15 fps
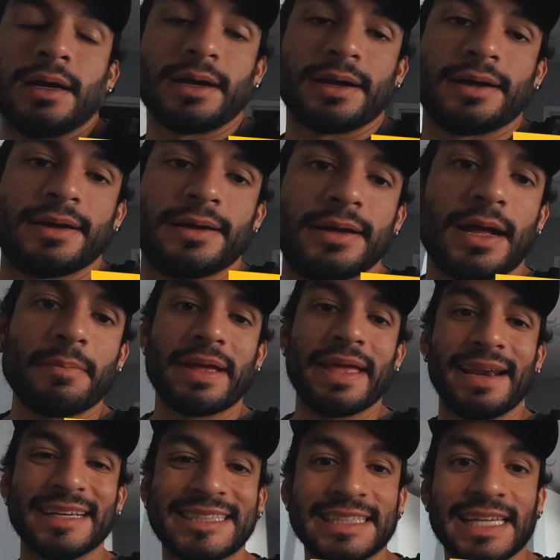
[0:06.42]
I'm
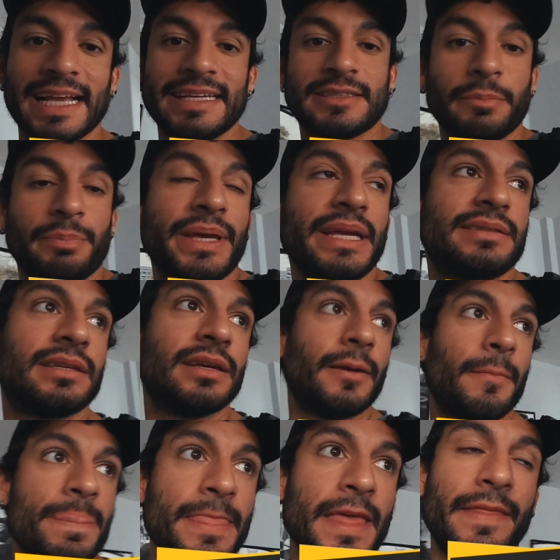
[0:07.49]
getting a slice of
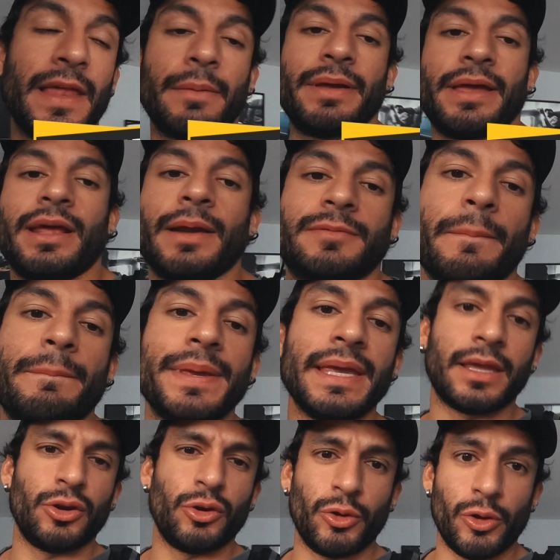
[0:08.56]
pizza and then I'm gonna head up to
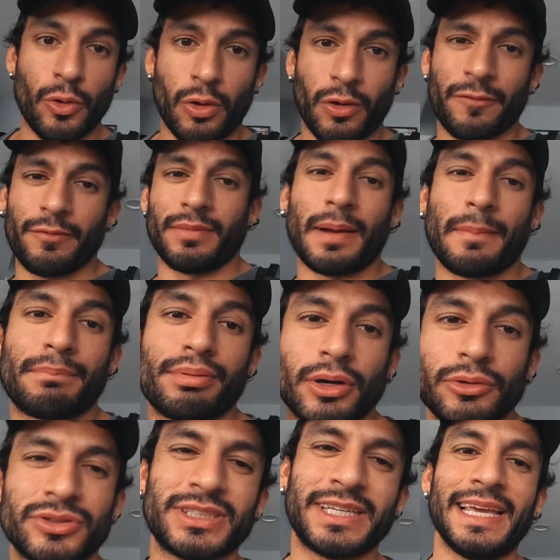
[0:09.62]
Beacon, New York for my
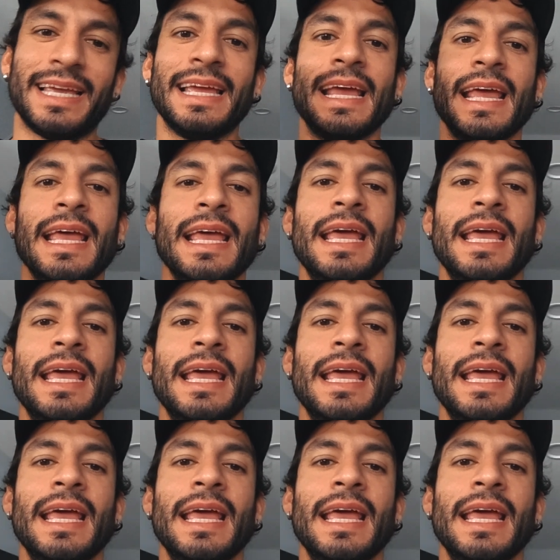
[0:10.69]
broski.